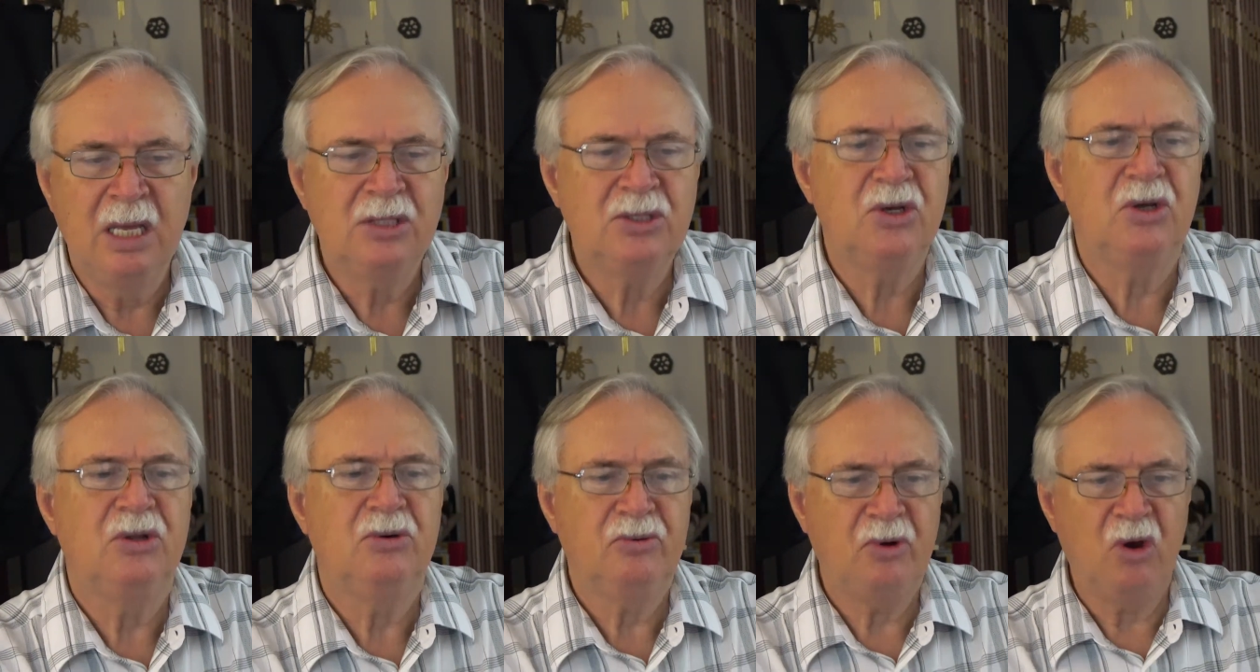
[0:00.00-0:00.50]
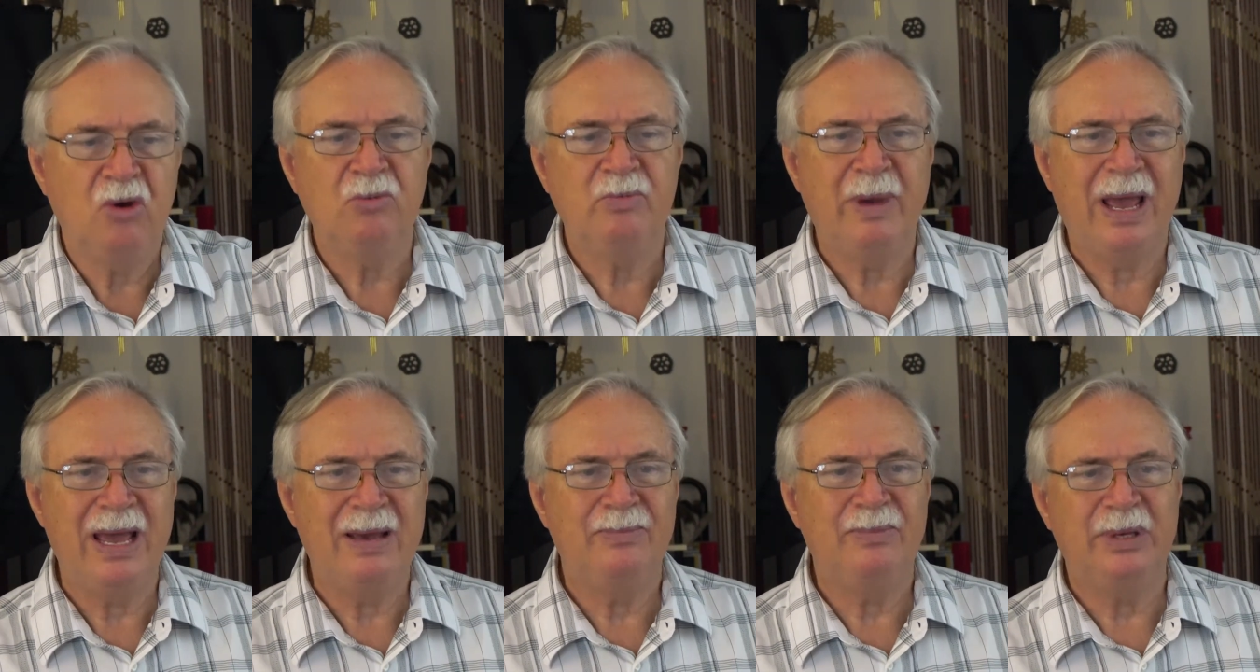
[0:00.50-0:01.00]
So the
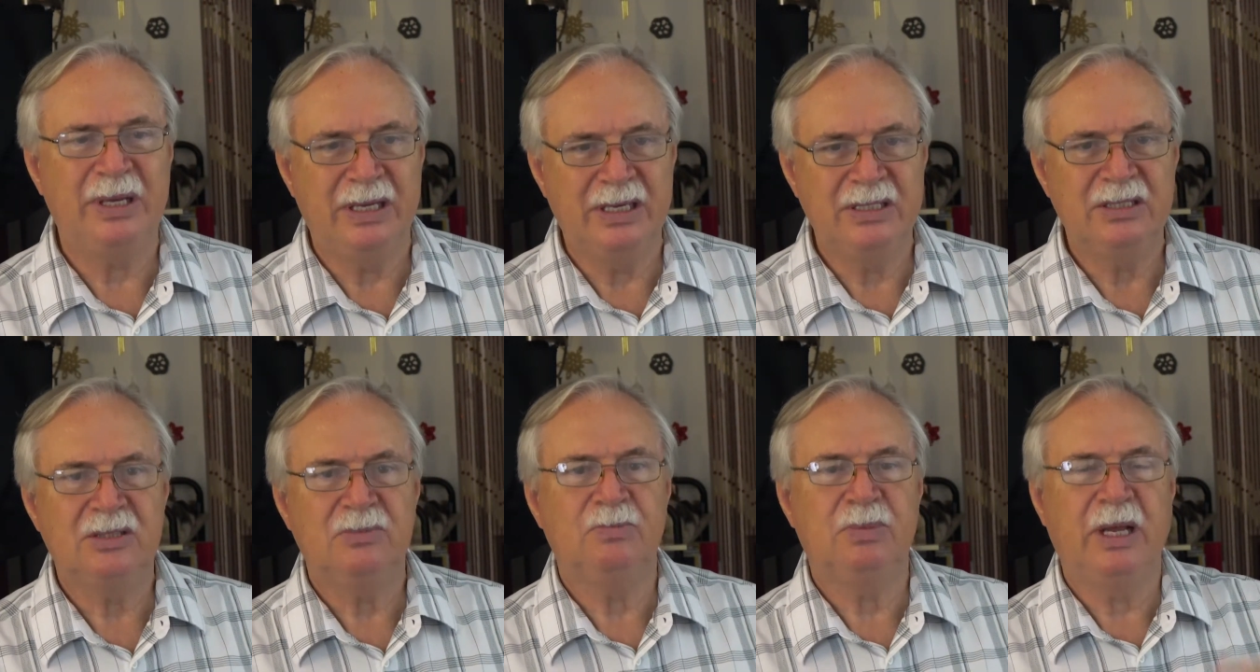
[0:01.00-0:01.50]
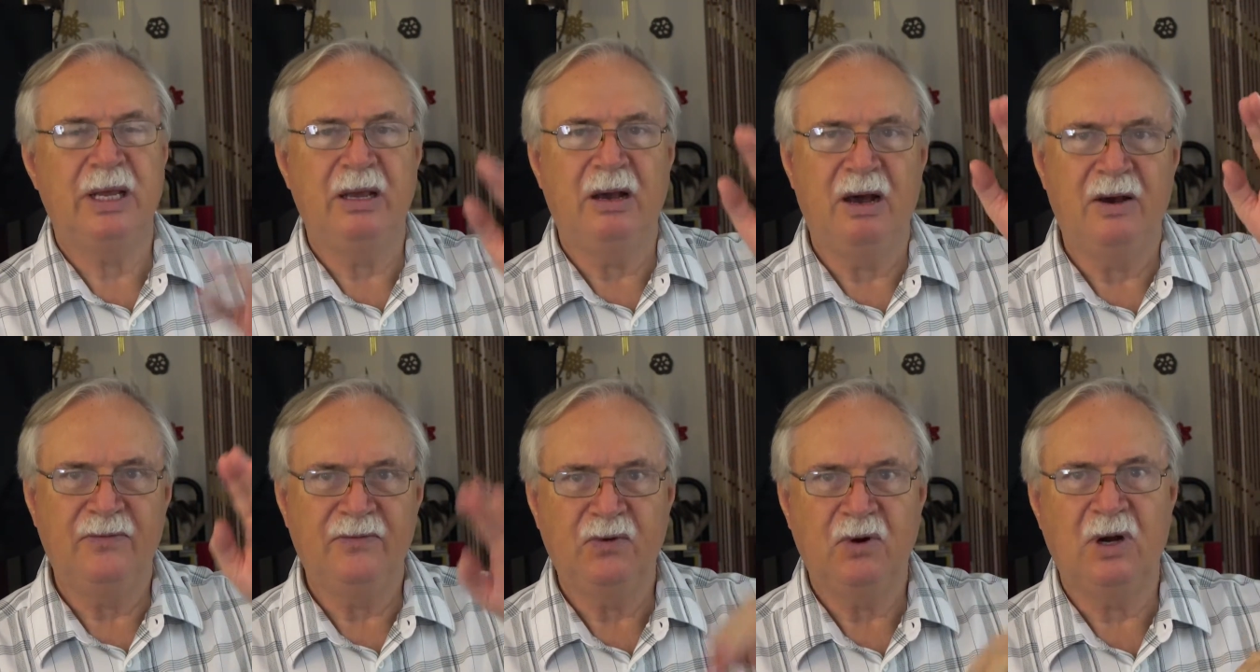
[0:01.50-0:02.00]
roadmap is play
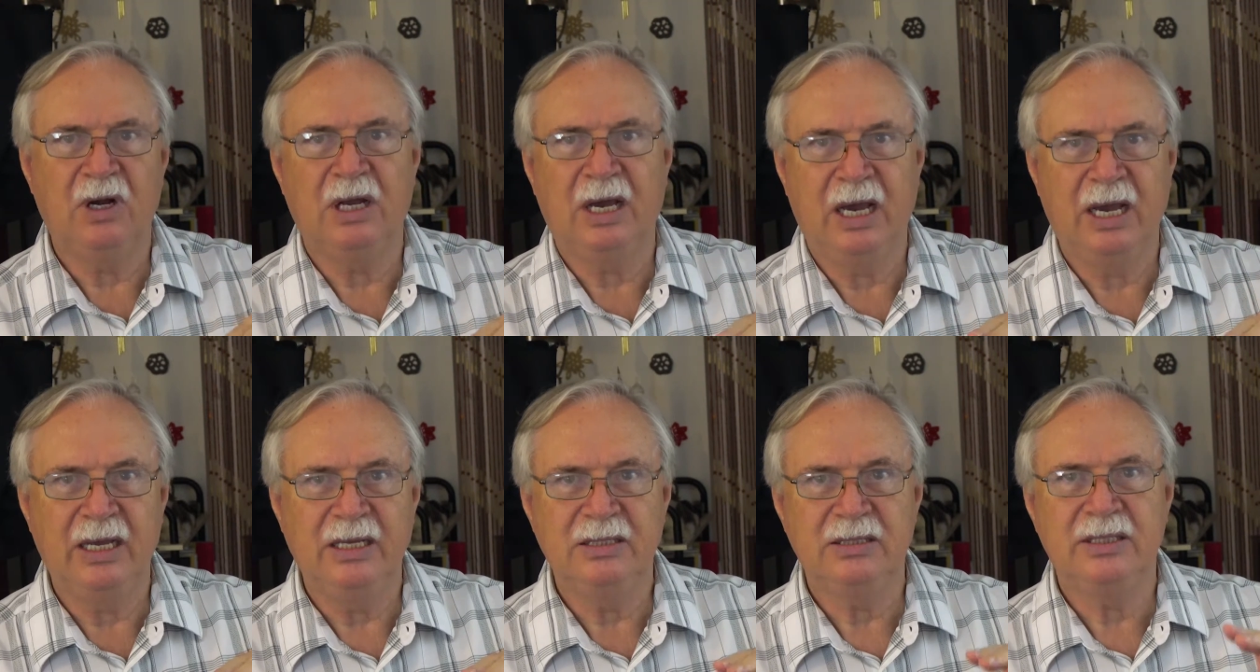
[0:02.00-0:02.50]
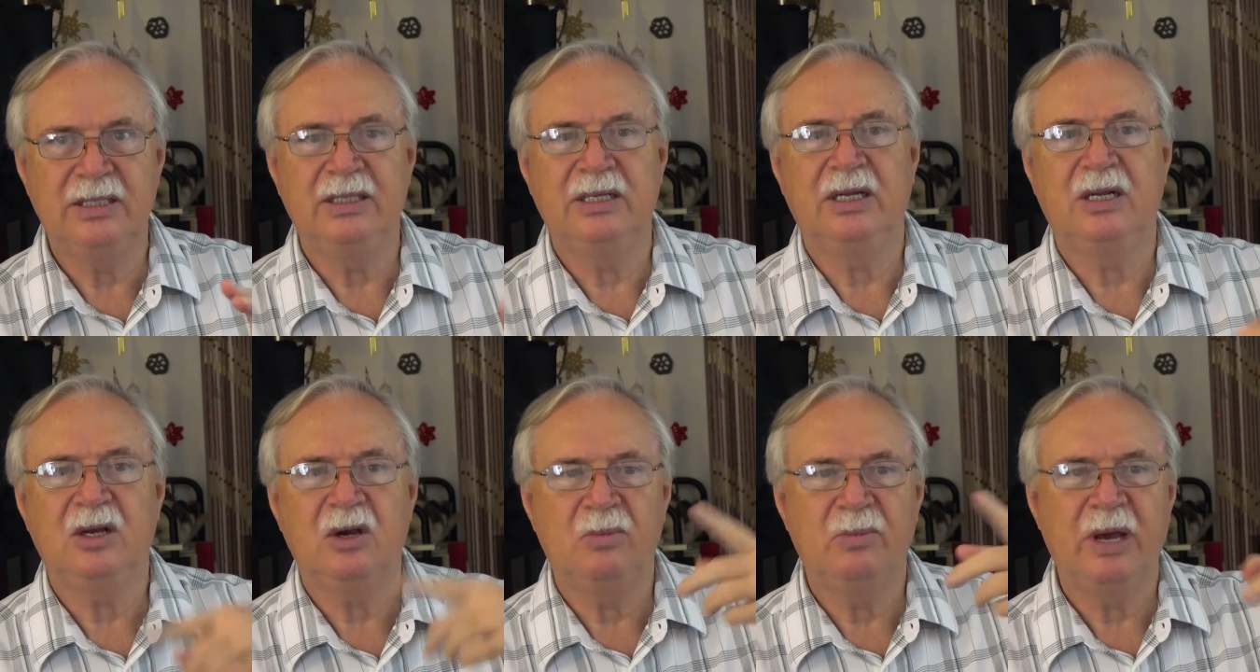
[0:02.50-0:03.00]
all four lines and
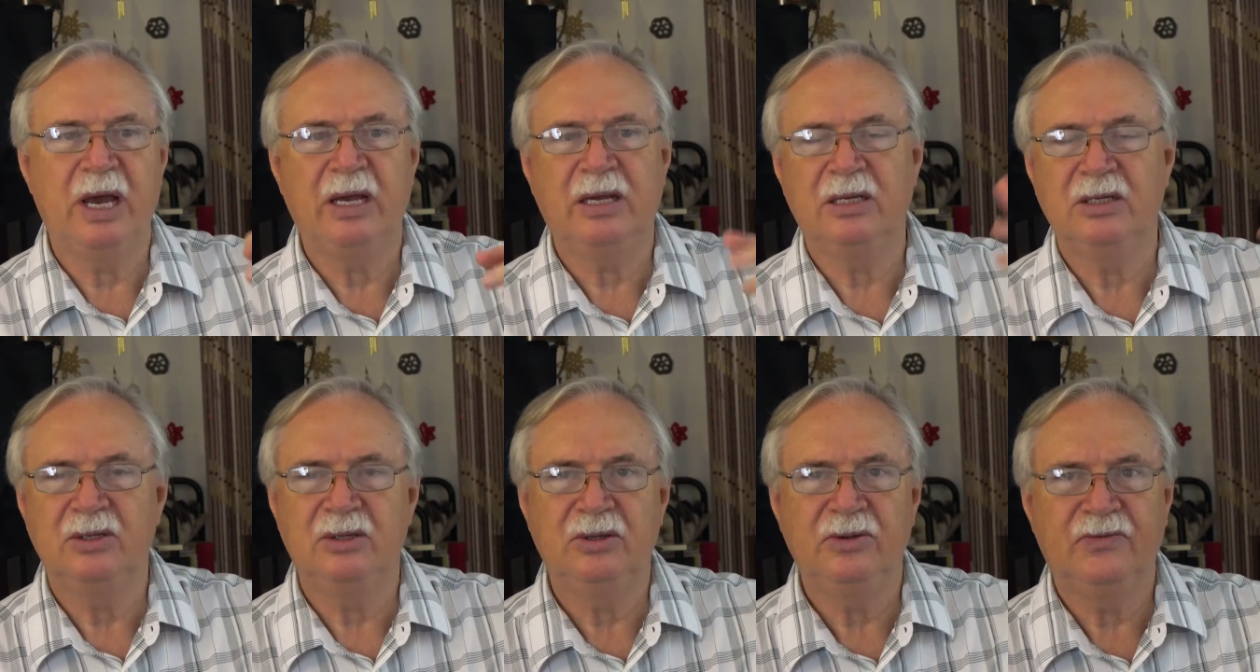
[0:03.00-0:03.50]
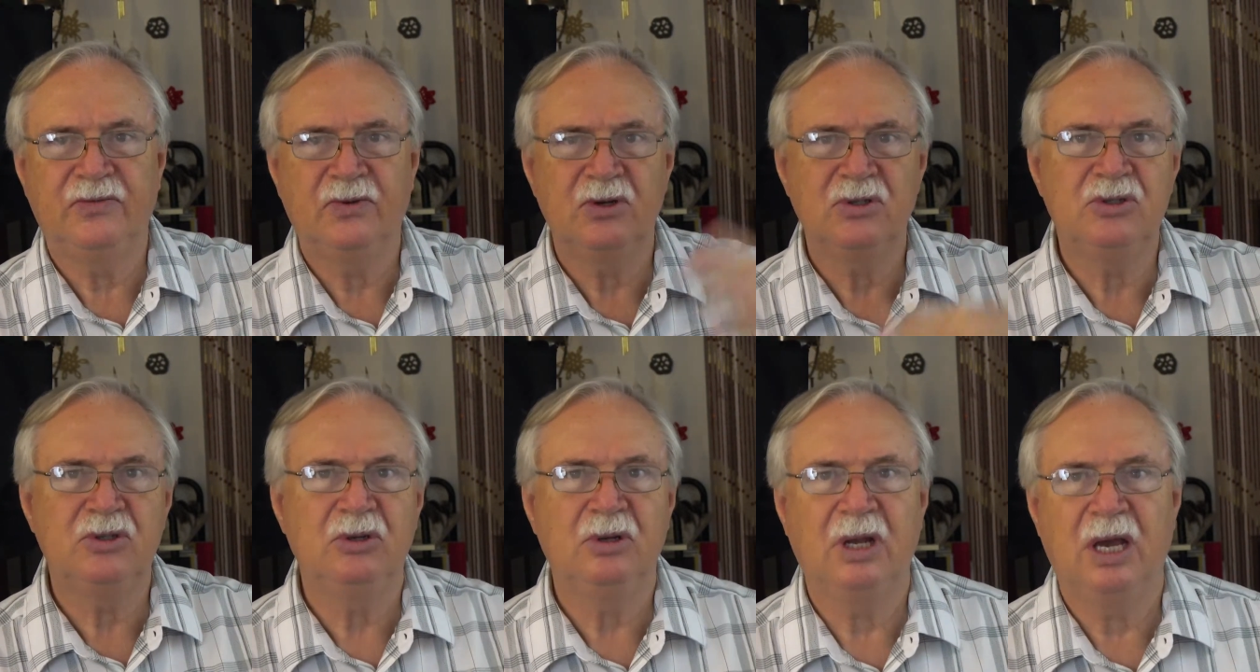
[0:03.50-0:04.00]
then go back and do the
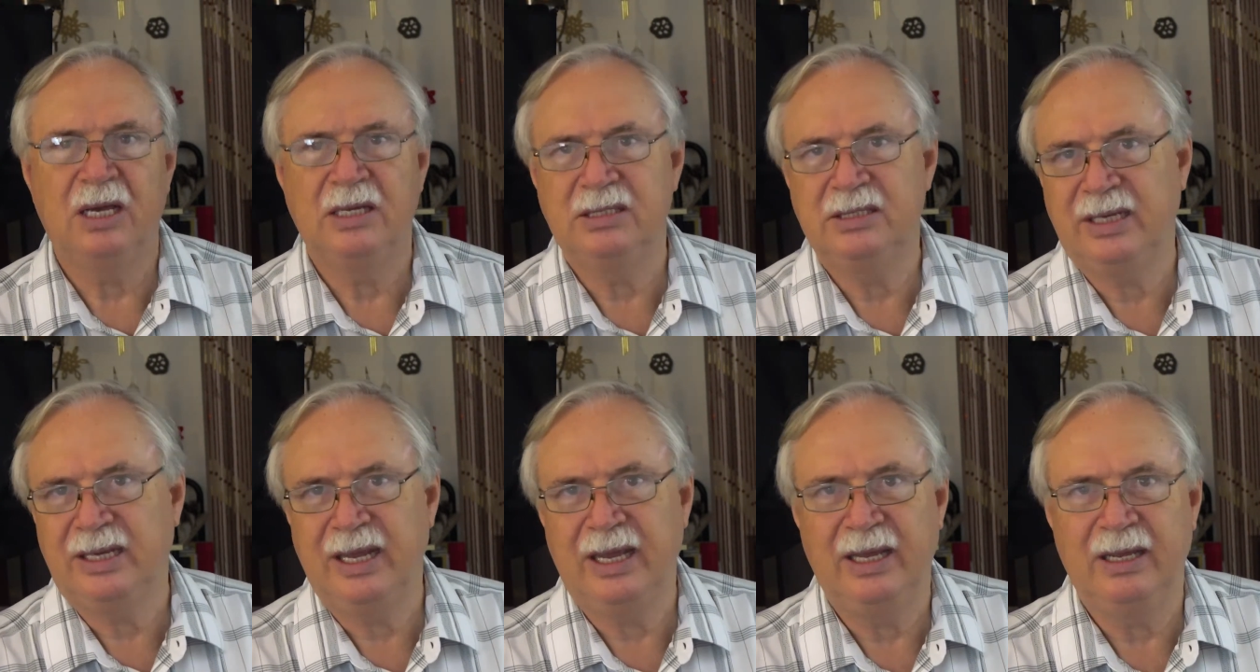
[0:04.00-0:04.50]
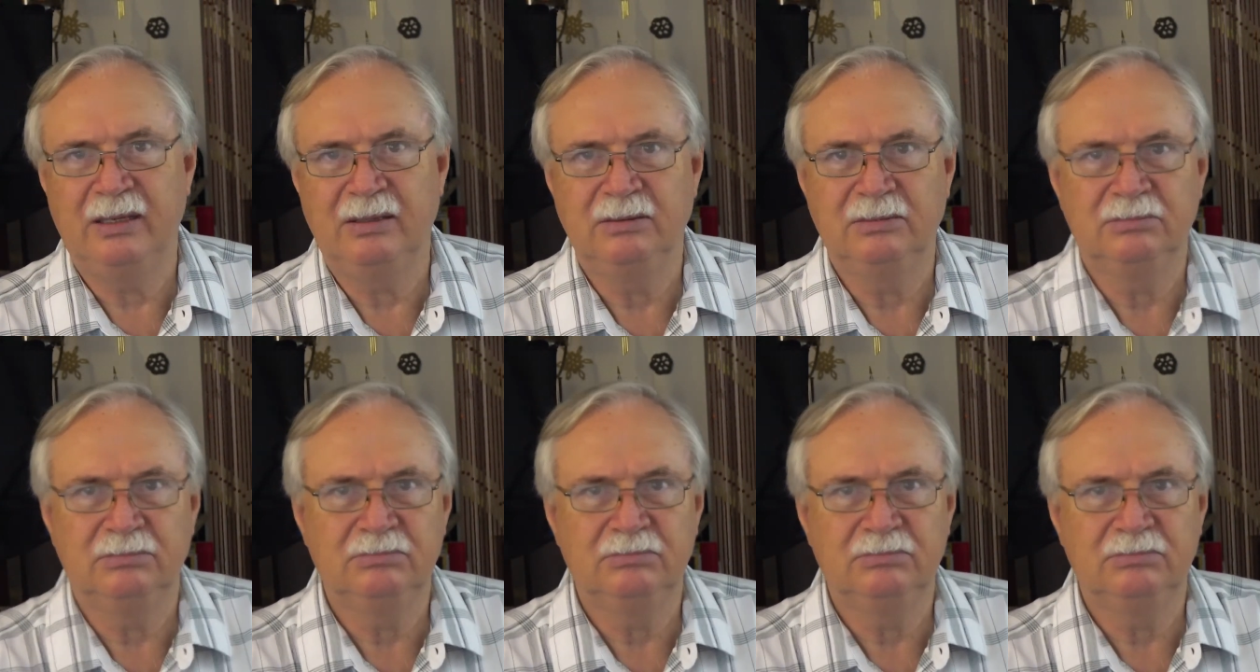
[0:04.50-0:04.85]
first two lines again.